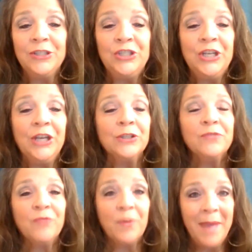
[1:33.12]

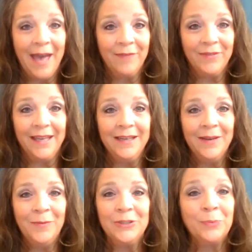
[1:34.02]
Cheers from Heaven,
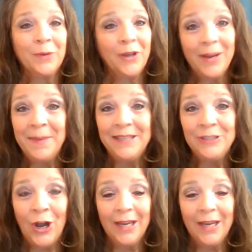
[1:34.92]
which we're going to be
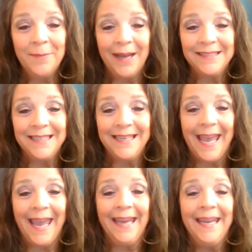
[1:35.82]
talking about
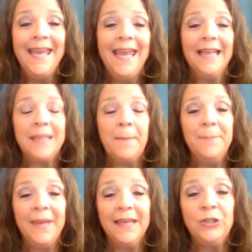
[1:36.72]
today, is a
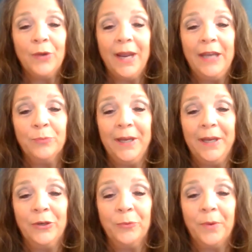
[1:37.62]
mid-grade
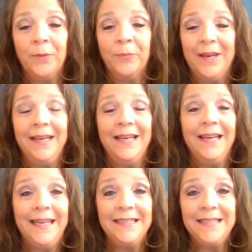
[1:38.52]
reader
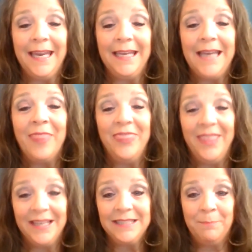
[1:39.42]
releasing
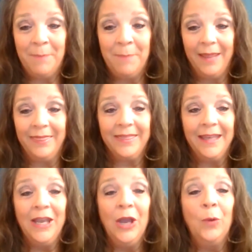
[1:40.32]
this month
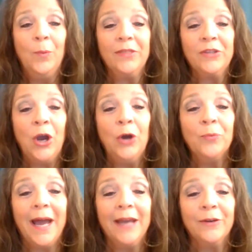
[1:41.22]
with
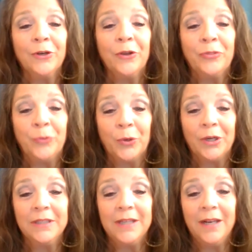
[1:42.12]
co-writer
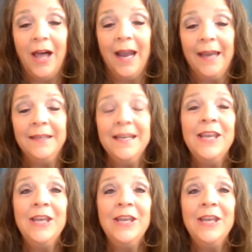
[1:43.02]
Thornton Klein.